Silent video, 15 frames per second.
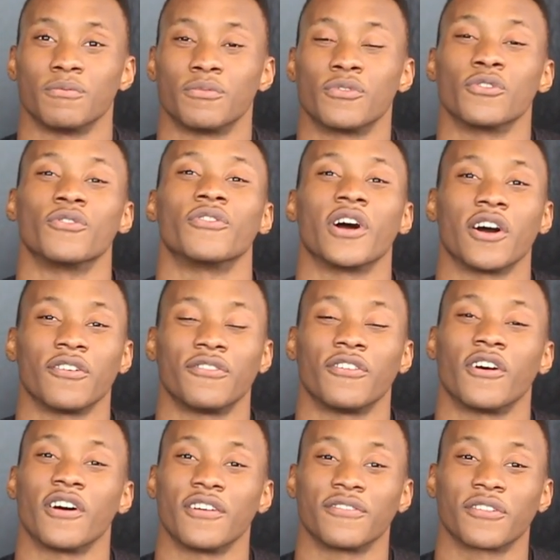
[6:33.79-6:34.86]
prove how
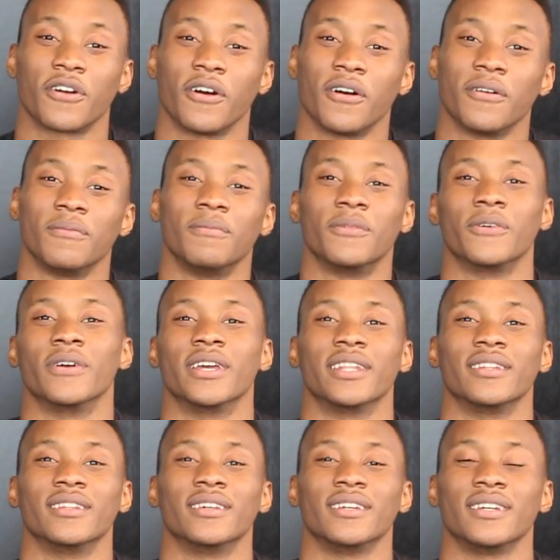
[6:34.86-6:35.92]
far I've come
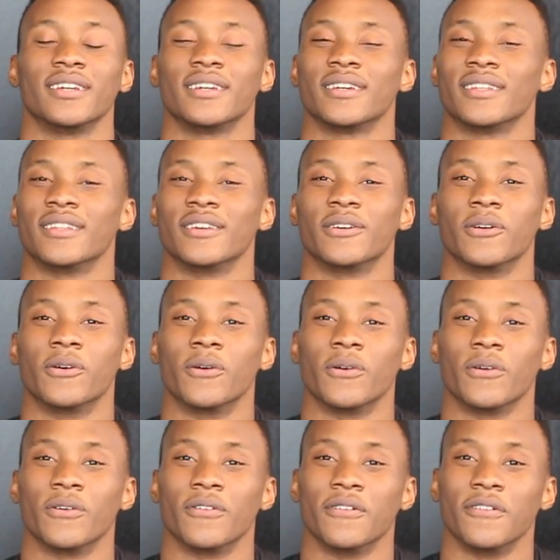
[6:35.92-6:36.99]
with the
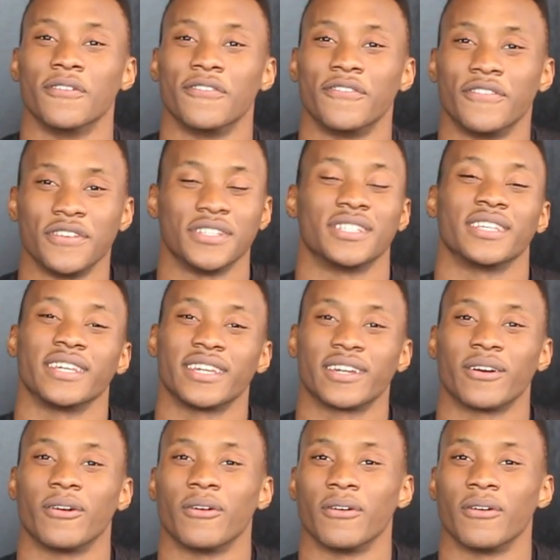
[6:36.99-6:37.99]
whole physique,